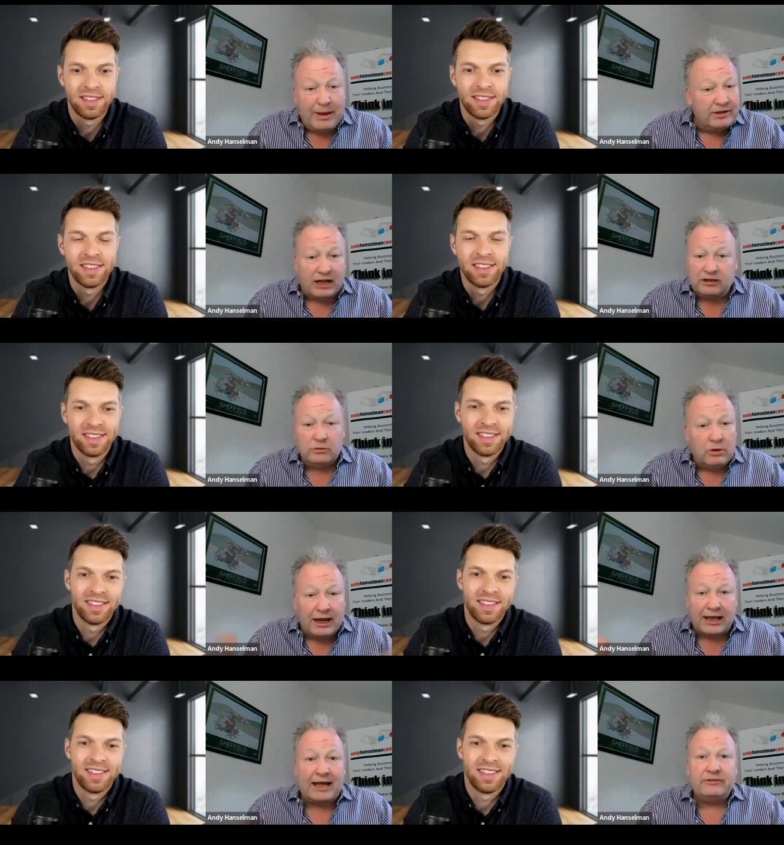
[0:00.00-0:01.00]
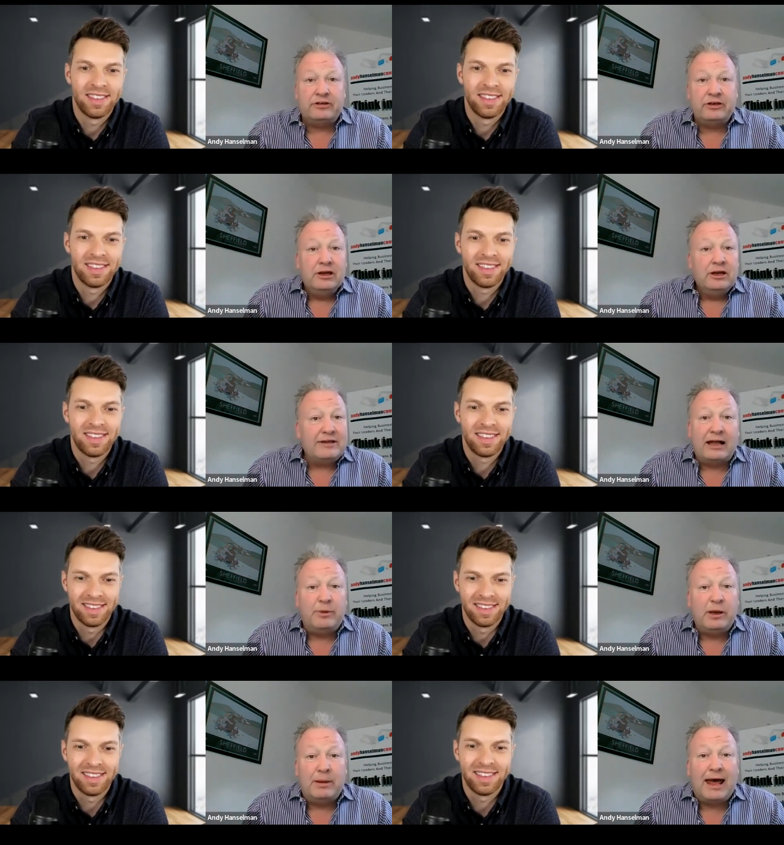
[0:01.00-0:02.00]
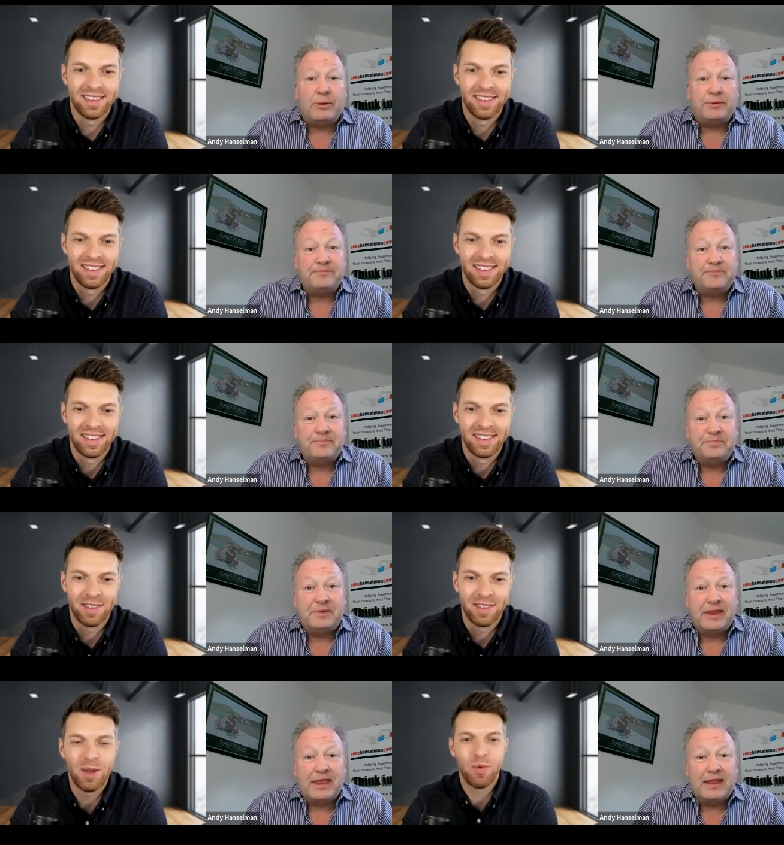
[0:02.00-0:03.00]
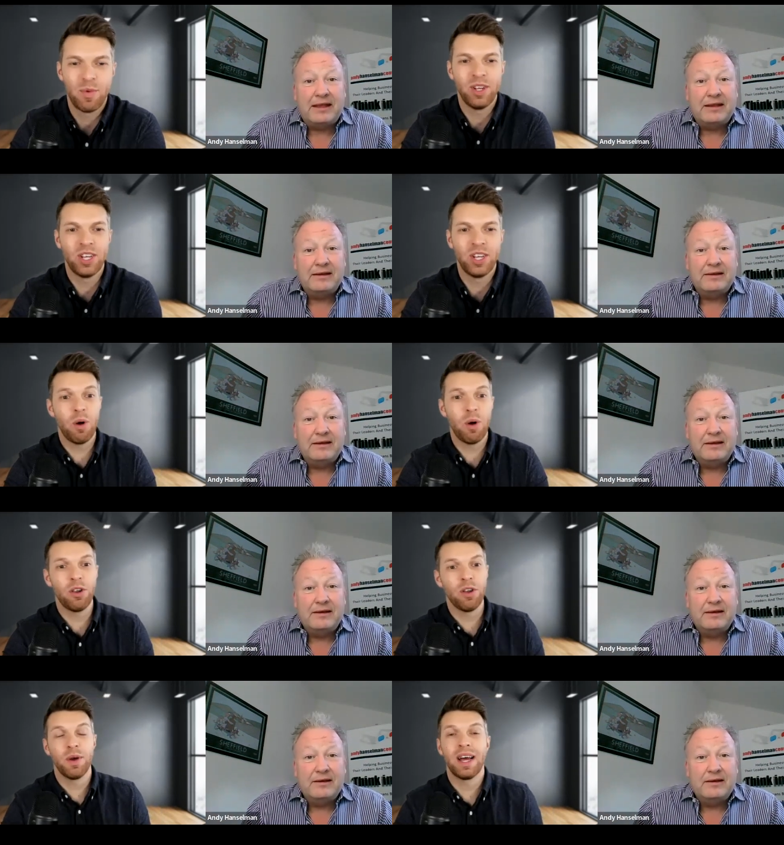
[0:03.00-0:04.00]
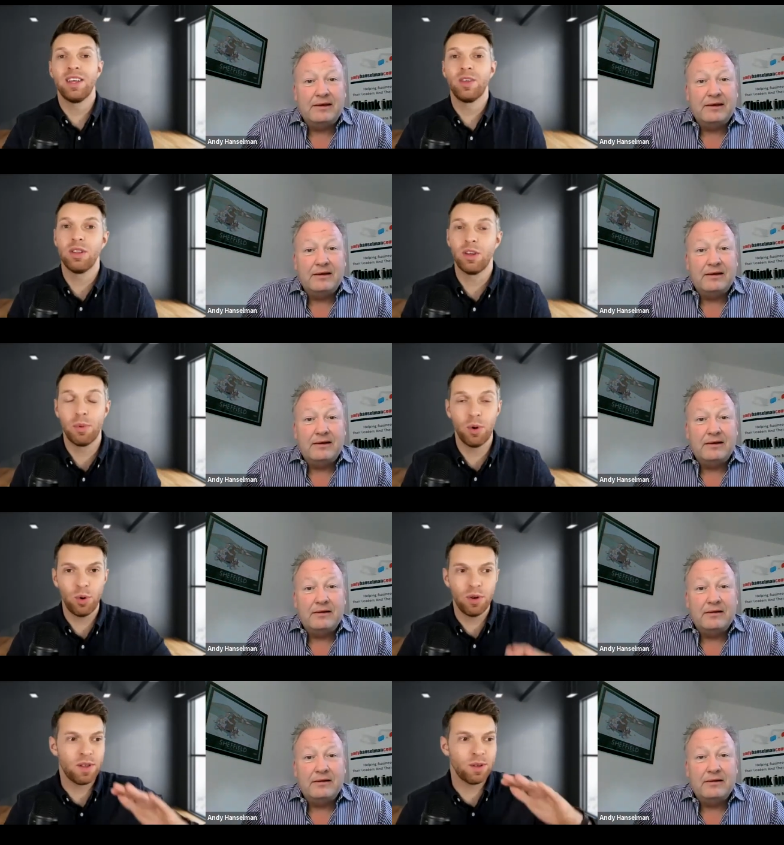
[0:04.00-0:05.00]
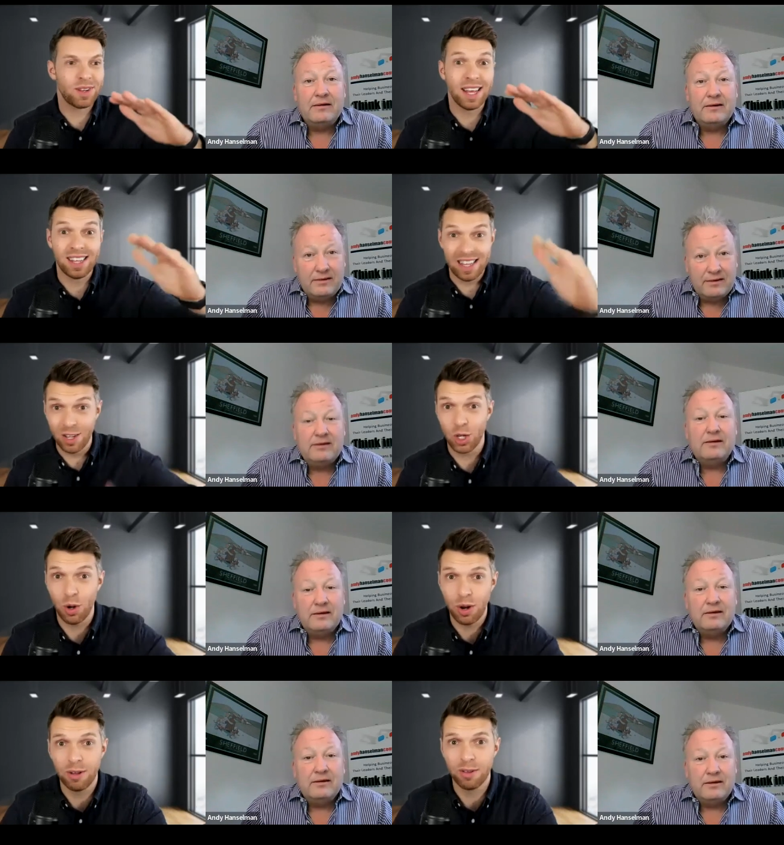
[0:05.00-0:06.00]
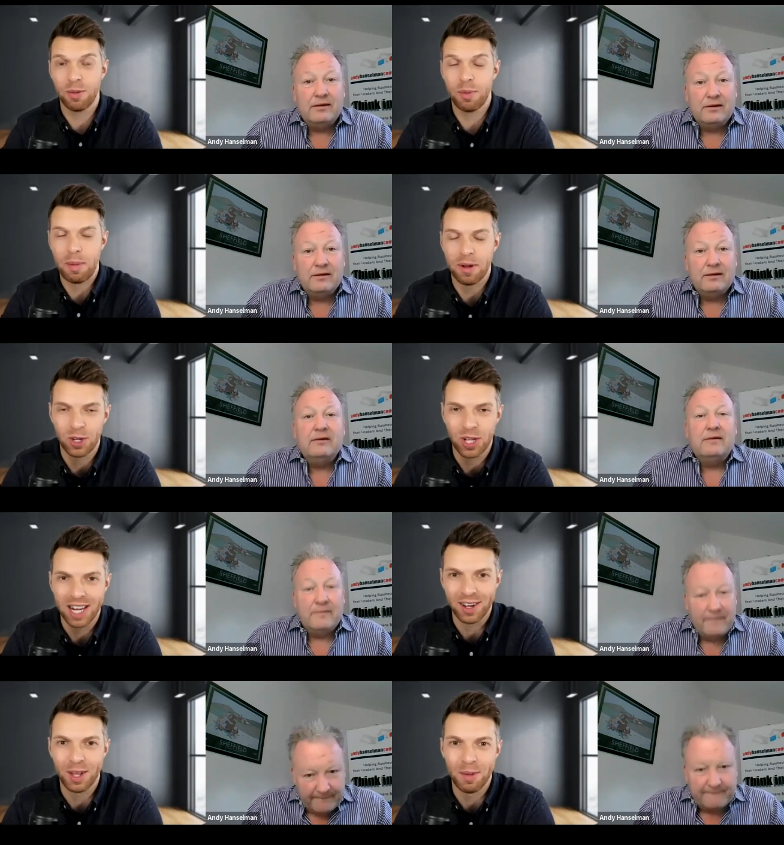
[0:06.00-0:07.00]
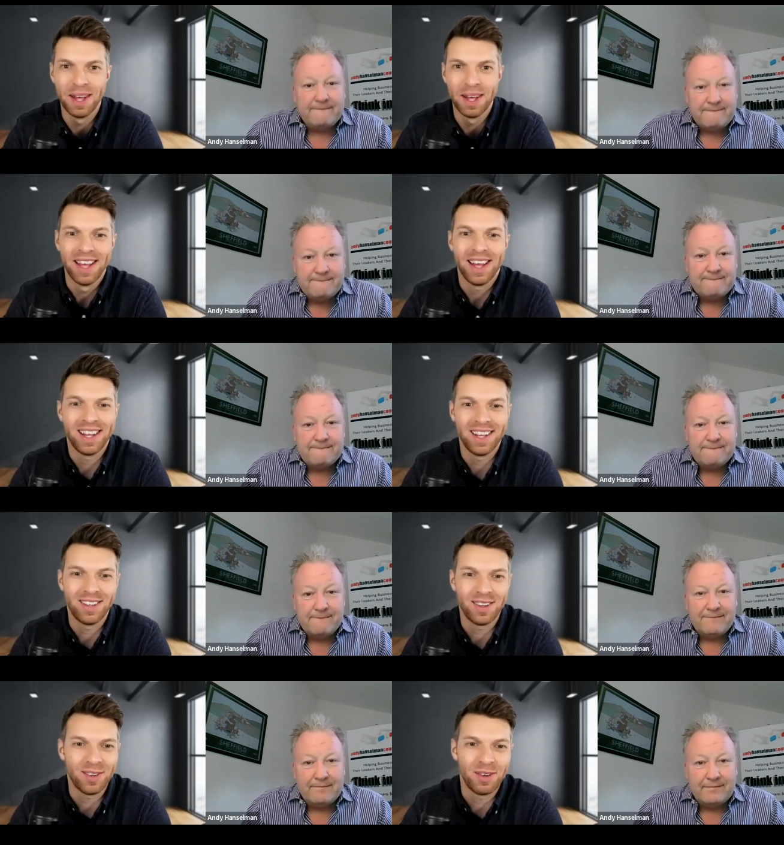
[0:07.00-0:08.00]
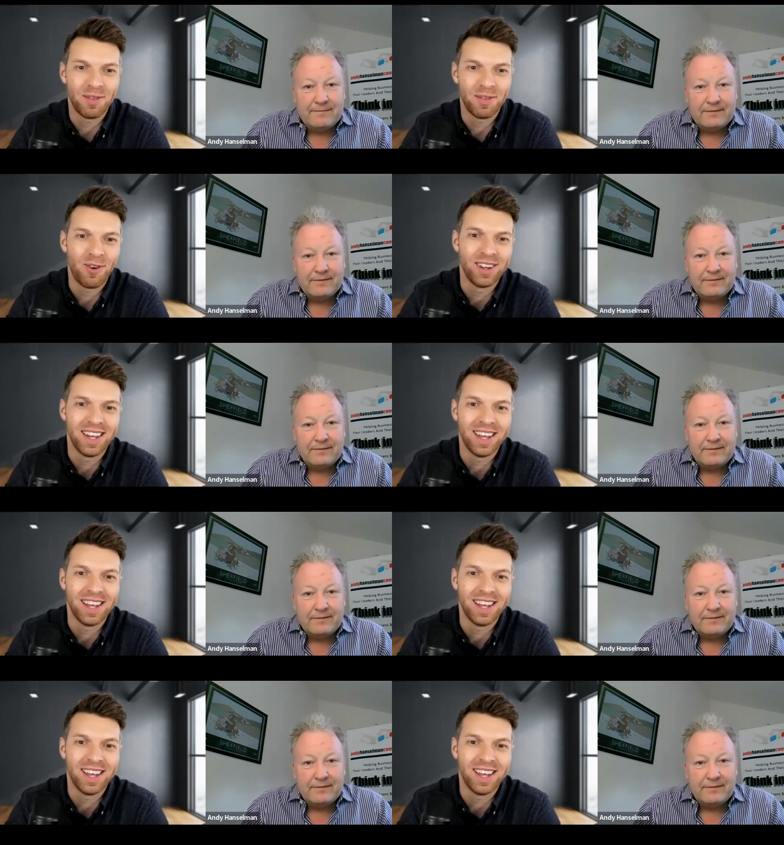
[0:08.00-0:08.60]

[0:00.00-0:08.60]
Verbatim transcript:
Speaker 1: comments, I'll do all I can to help people out.
Speaker 2: Really appreciate that. And what I'll do for you, Andy, as well, is I'll put all of those links in the show notes so people can just click on them and dive right in.